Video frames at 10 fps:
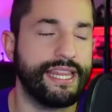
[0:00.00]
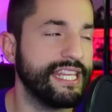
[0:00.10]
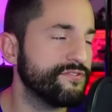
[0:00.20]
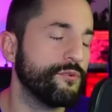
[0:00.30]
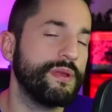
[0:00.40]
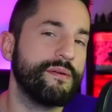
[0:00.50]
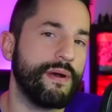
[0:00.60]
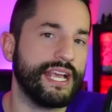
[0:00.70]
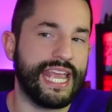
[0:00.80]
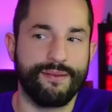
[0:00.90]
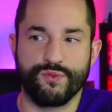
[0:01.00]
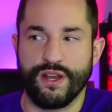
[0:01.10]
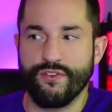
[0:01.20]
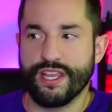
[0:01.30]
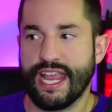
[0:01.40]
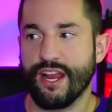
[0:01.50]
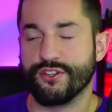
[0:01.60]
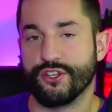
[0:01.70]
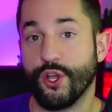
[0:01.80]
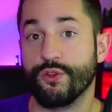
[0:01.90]
at least for me in my games, whenever a
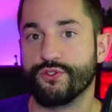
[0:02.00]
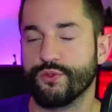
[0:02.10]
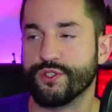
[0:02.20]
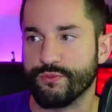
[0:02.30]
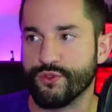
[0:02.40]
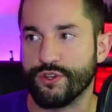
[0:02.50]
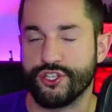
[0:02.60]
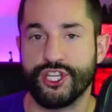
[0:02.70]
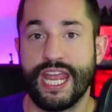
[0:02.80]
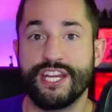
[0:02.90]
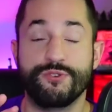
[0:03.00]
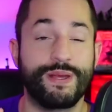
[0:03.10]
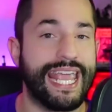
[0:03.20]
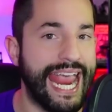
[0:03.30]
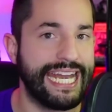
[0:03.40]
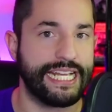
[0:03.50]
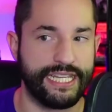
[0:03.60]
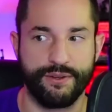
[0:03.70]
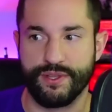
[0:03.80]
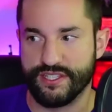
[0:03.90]
character goes through some sort of change
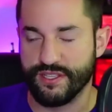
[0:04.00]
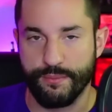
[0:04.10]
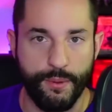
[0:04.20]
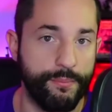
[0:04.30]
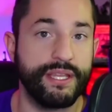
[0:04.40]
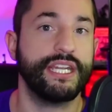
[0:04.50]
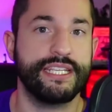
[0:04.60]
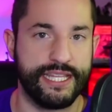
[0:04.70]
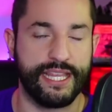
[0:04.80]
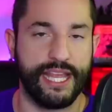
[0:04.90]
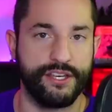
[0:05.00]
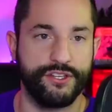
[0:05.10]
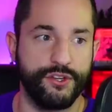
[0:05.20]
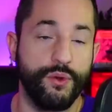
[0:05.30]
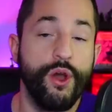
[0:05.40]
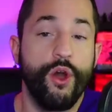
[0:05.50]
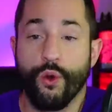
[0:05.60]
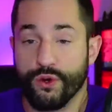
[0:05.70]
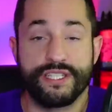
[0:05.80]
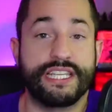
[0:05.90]
mechanically with some abilities that they can do
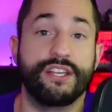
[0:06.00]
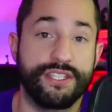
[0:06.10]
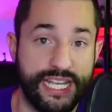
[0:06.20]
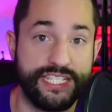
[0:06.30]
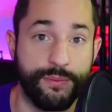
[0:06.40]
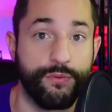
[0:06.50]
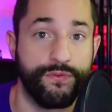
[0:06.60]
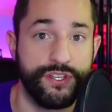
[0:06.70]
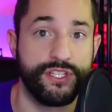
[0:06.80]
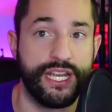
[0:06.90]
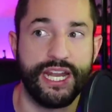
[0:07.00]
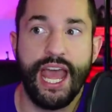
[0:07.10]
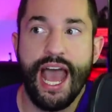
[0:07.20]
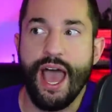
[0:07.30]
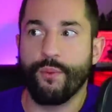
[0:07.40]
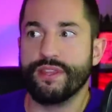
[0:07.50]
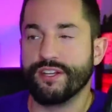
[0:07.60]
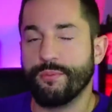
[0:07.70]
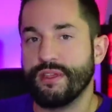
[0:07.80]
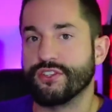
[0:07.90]
or skills I guess they're proficient in, I want
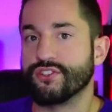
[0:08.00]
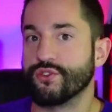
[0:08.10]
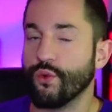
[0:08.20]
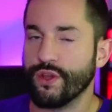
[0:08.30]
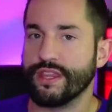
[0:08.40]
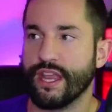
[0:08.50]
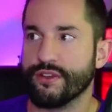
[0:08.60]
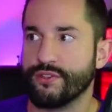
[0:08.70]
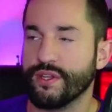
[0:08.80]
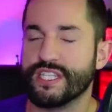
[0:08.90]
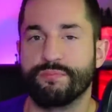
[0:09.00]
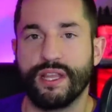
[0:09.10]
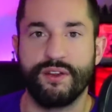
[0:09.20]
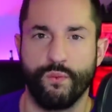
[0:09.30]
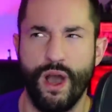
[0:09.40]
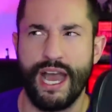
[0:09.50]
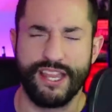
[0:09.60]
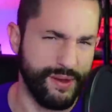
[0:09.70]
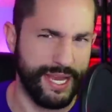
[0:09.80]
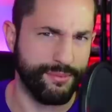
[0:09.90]
there to be a story there to explain
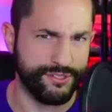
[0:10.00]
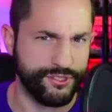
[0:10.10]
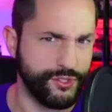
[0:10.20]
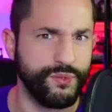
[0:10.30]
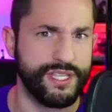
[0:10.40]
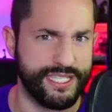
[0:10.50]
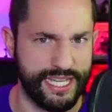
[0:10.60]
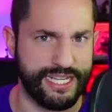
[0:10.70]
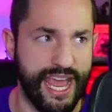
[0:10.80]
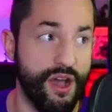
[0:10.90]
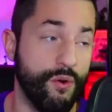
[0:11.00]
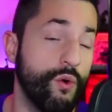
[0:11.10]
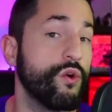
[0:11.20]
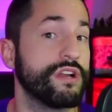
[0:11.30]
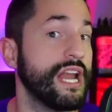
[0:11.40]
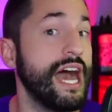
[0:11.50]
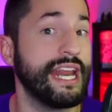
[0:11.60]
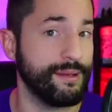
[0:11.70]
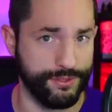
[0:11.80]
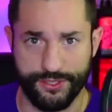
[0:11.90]
why they're able to do this thing now or
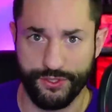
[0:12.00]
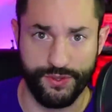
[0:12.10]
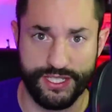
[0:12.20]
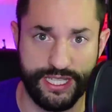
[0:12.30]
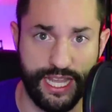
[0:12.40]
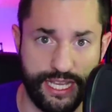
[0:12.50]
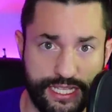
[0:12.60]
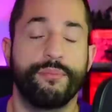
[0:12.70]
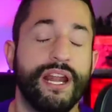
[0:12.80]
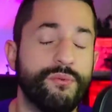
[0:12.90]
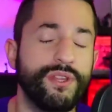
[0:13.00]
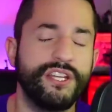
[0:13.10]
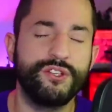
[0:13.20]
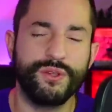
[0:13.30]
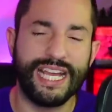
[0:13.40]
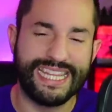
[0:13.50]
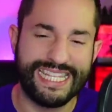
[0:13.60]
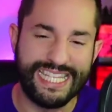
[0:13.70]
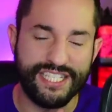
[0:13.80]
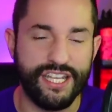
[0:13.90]
not able to do this thing. But I really do like
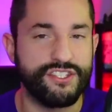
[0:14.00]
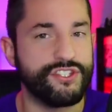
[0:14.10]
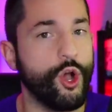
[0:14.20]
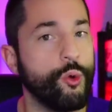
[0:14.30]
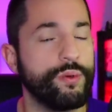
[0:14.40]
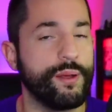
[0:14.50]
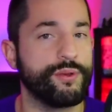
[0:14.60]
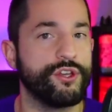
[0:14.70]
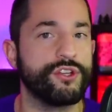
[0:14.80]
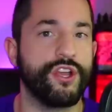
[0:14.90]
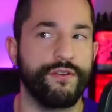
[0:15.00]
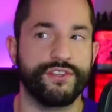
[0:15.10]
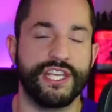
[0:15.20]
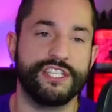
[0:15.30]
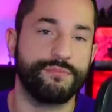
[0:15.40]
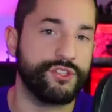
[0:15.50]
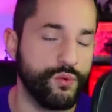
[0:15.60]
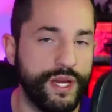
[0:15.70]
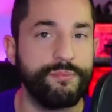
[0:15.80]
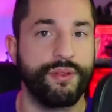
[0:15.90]
that this does open up a good conversation
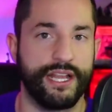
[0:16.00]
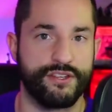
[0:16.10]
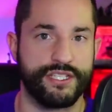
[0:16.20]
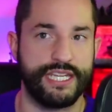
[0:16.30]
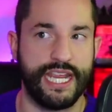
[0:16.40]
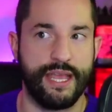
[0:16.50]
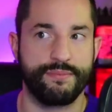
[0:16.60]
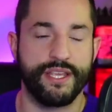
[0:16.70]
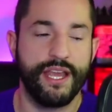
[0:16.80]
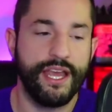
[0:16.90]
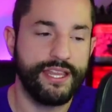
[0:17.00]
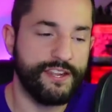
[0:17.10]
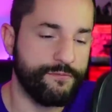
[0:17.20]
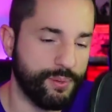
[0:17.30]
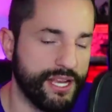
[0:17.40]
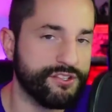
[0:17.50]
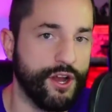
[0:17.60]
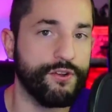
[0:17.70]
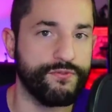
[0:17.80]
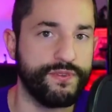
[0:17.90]
between players and DMs that if players
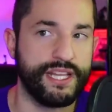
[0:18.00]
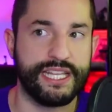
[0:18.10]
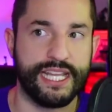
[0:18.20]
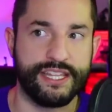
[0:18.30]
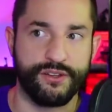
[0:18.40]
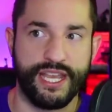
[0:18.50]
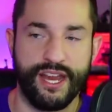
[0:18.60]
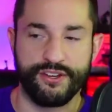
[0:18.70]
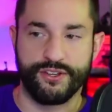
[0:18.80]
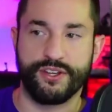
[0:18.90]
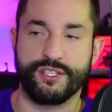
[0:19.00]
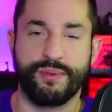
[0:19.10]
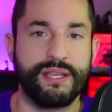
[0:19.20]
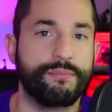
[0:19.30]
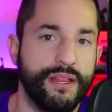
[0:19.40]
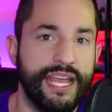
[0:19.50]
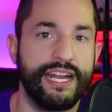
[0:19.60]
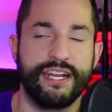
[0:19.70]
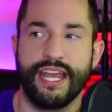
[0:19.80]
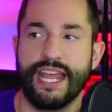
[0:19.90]
aren't feeling like their character is being
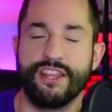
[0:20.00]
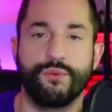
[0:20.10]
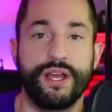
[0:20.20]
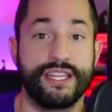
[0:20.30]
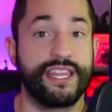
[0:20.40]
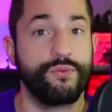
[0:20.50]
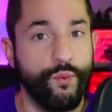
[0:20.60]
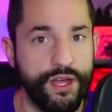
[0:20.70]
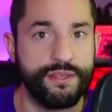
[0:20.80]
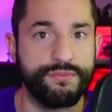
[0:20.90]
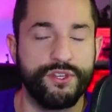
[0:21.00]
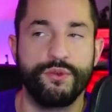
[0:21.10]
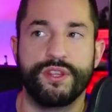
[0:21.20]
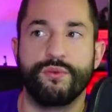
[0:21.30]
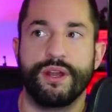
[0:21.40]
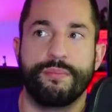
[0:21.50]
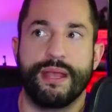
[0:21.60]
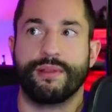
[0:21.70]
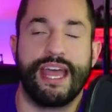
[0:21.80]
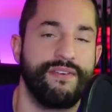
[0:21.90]
played in the way that they want them to, or they want to
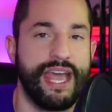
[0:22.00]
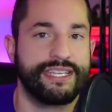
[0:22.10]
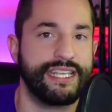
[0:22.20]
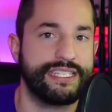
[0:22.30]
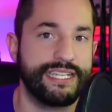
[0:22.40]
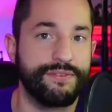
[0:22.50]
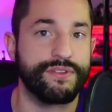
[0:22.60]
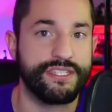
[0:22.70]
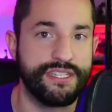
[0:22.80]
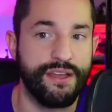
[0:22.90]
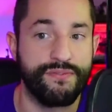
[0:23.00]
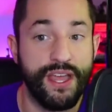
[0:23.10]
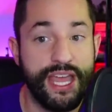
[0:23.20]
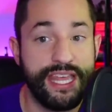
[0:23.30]
be able to have access to different stuff,